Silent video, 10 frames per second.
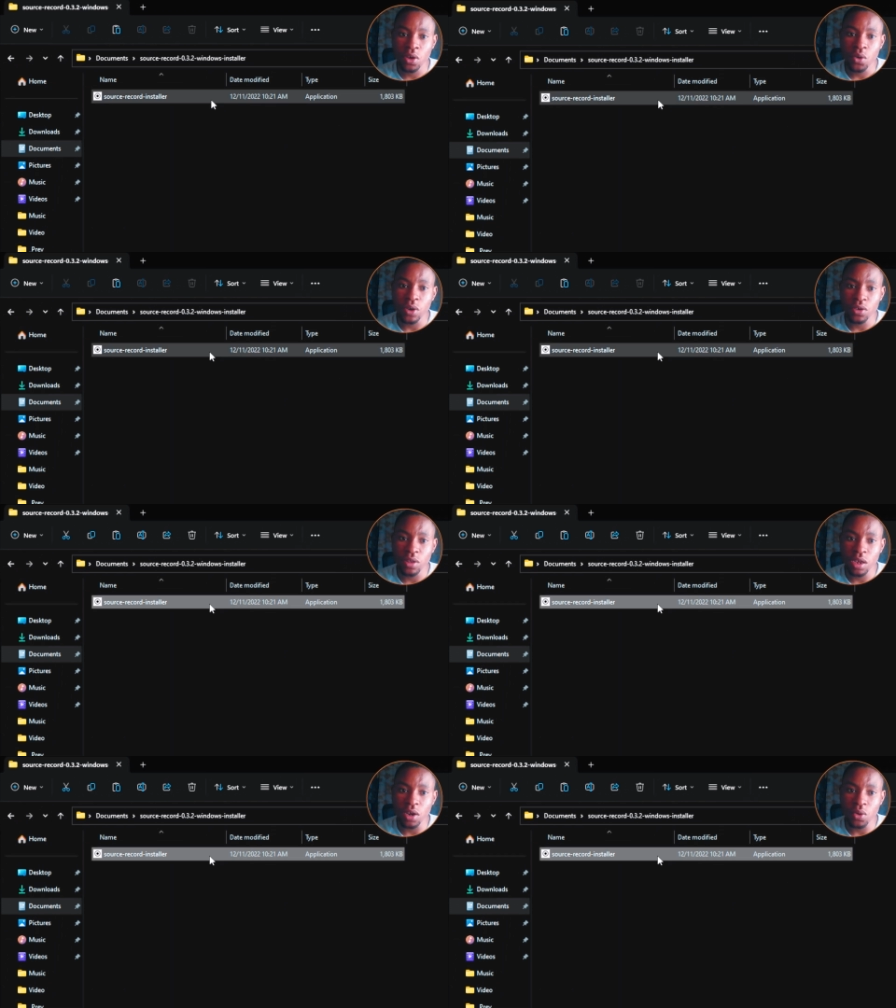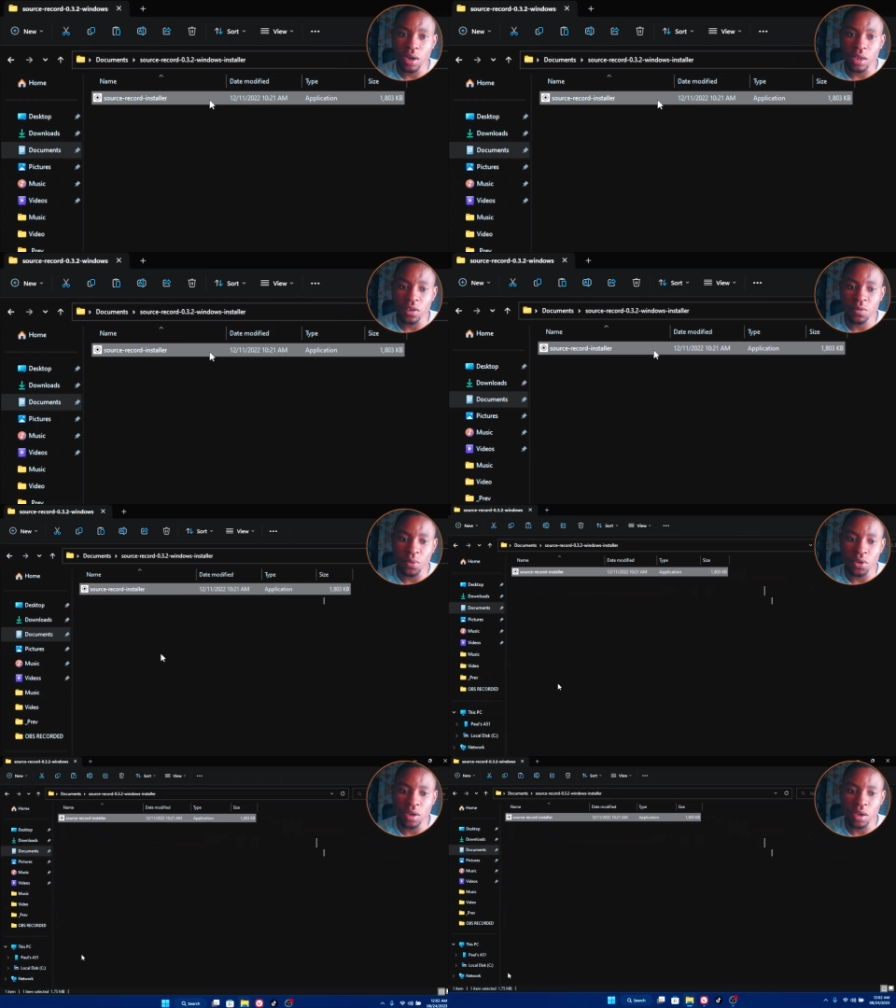when you take a look at this
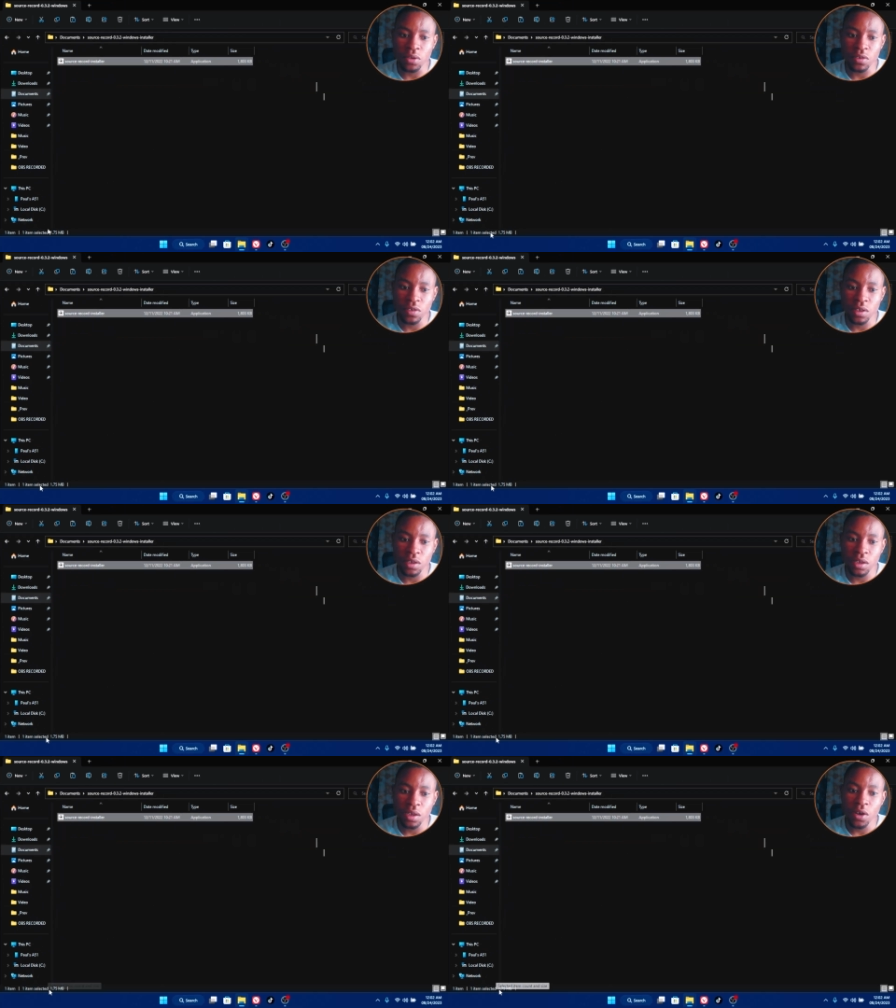plugin, you see